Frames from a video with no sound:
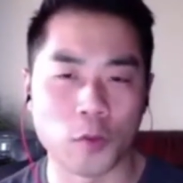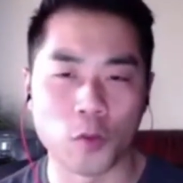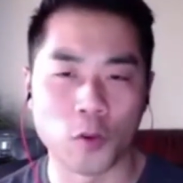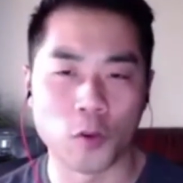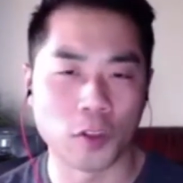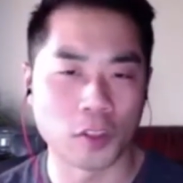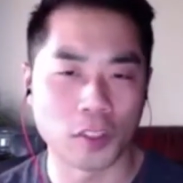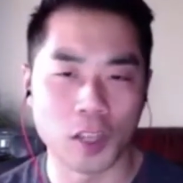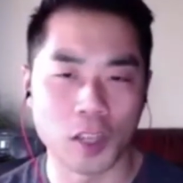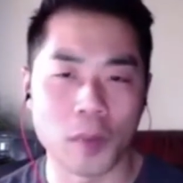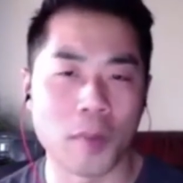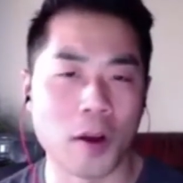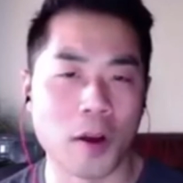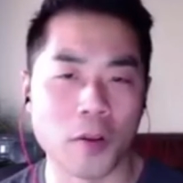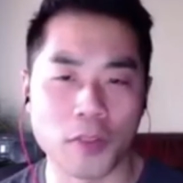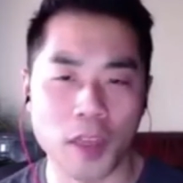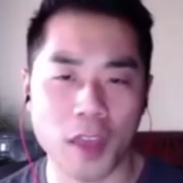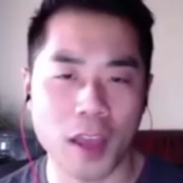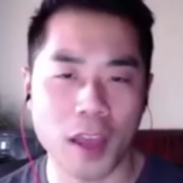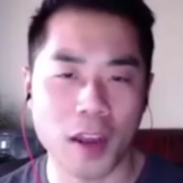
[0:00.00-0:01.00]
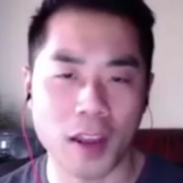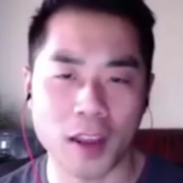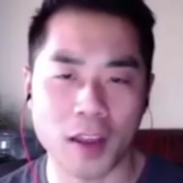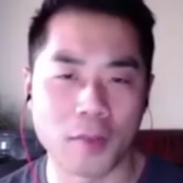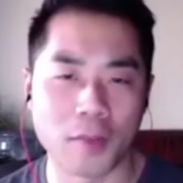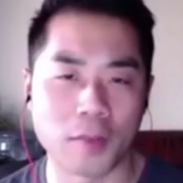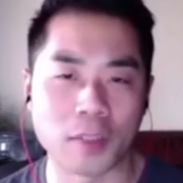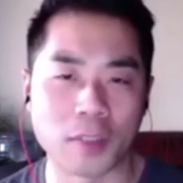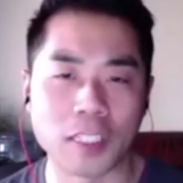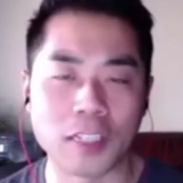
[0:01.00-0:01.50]
about that? I
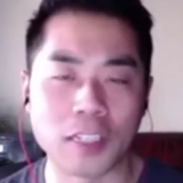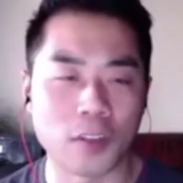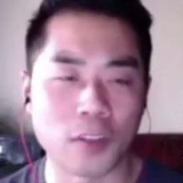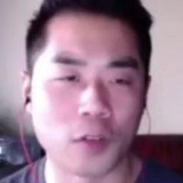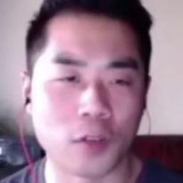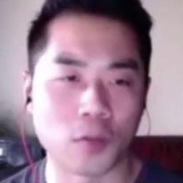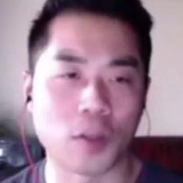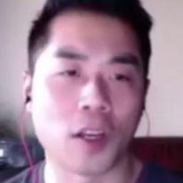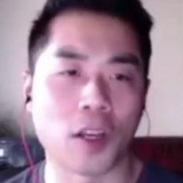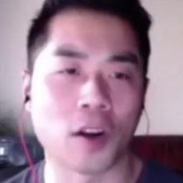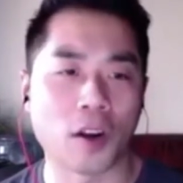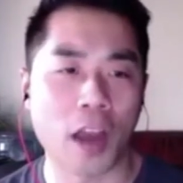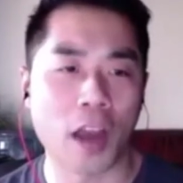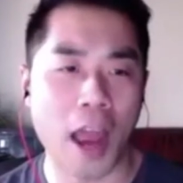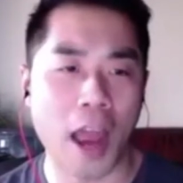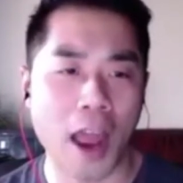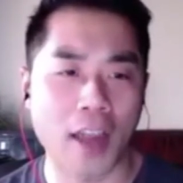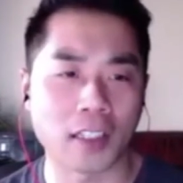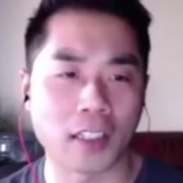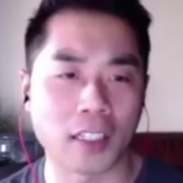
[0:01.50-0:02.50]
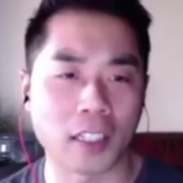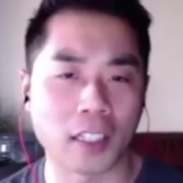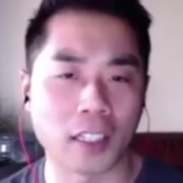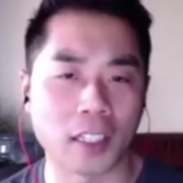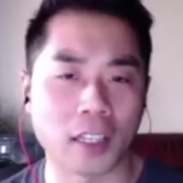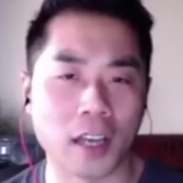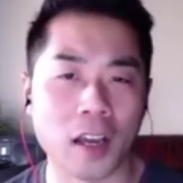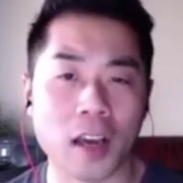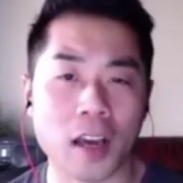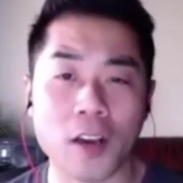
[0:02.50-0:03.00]
believe that we are handling
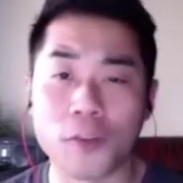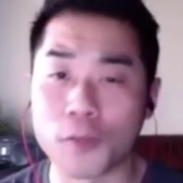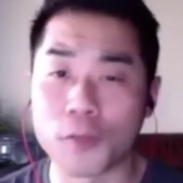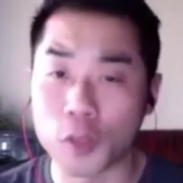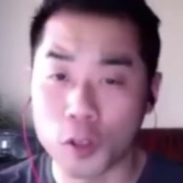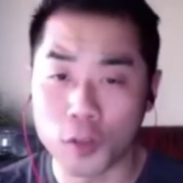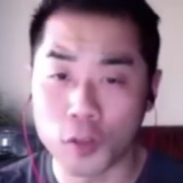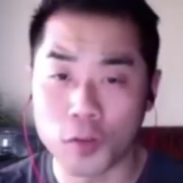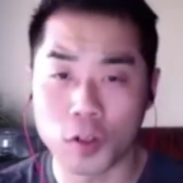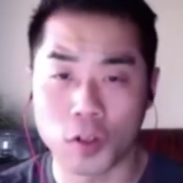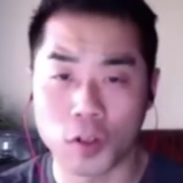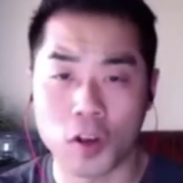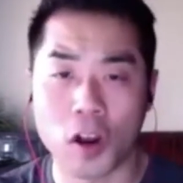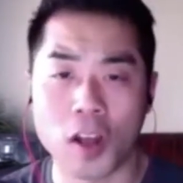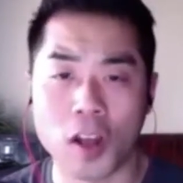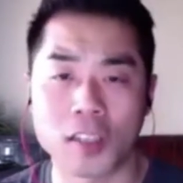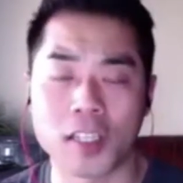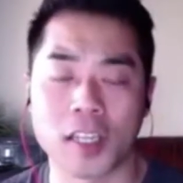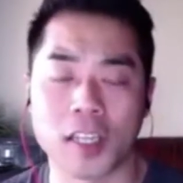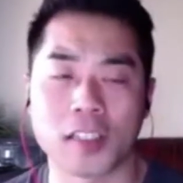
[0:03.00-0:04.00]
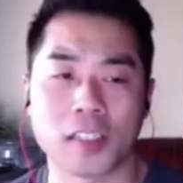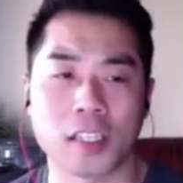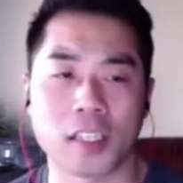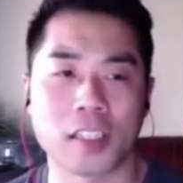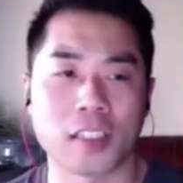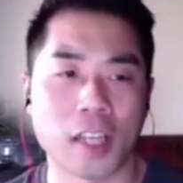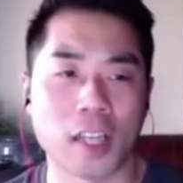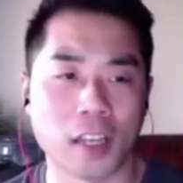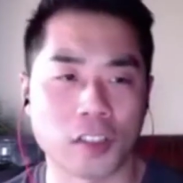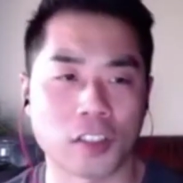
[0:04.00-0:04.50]
a few of your content sites
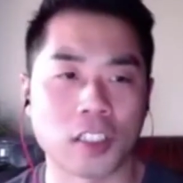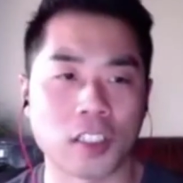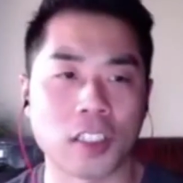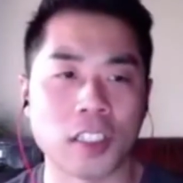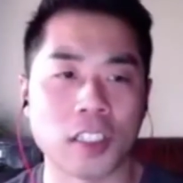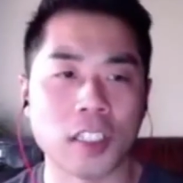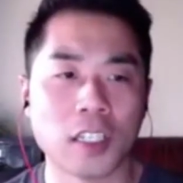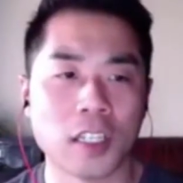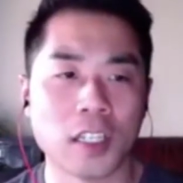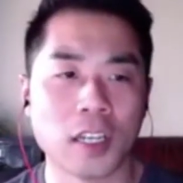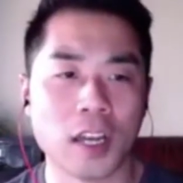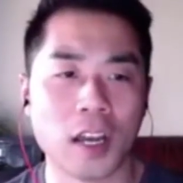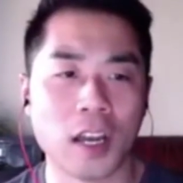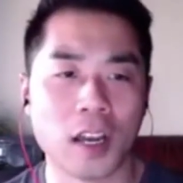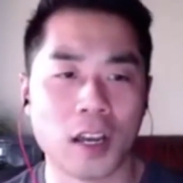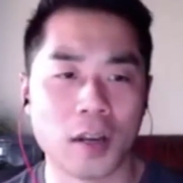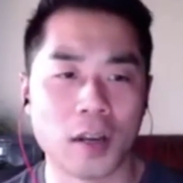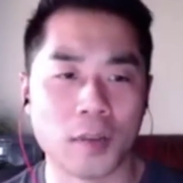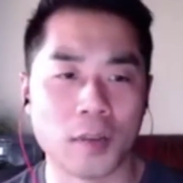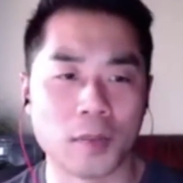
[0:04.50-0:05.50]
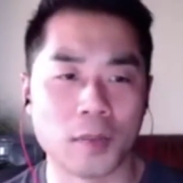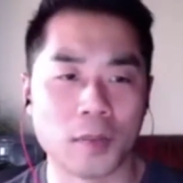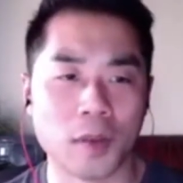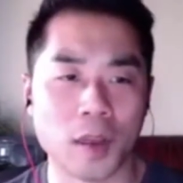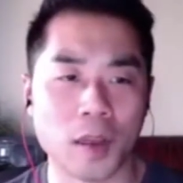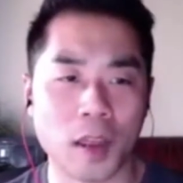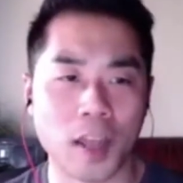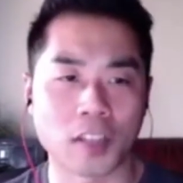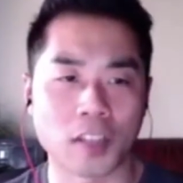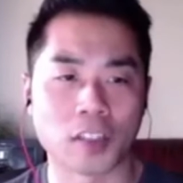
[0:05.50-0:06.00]
actually
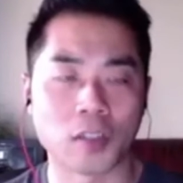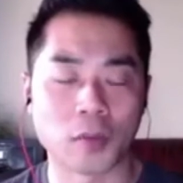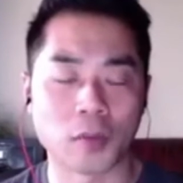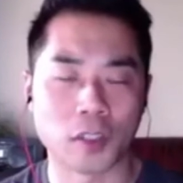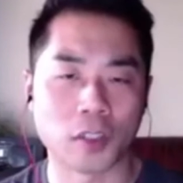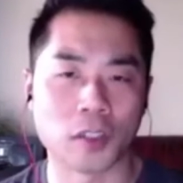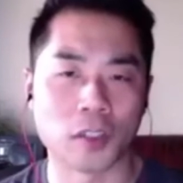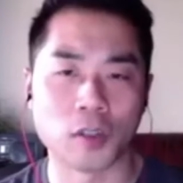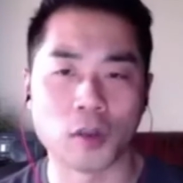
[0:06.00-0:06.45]
with you.